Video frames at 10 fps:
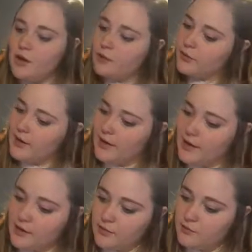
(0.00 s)

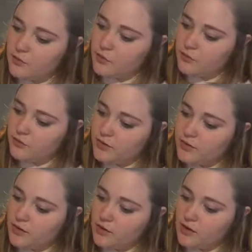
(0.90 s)
okay,
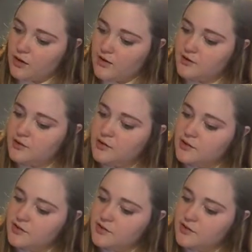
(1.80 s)
moving on